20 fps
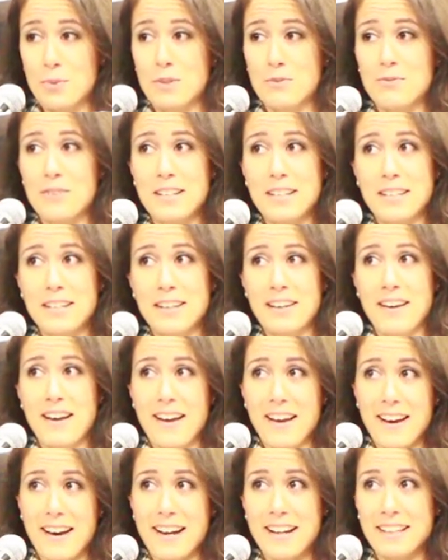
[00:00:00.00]
we really
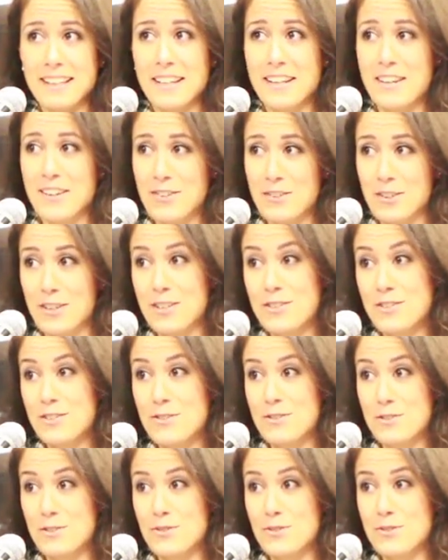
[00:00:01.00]
highly encourage
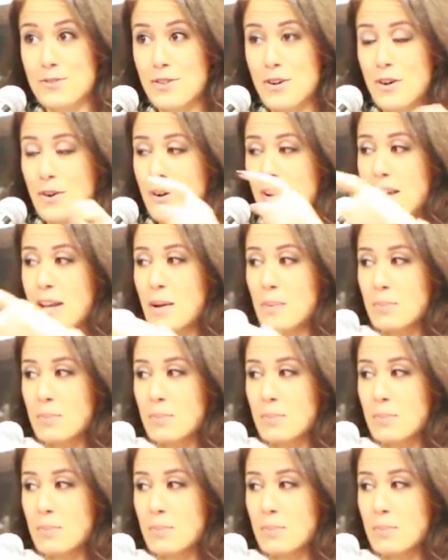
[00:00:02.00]
you to do so.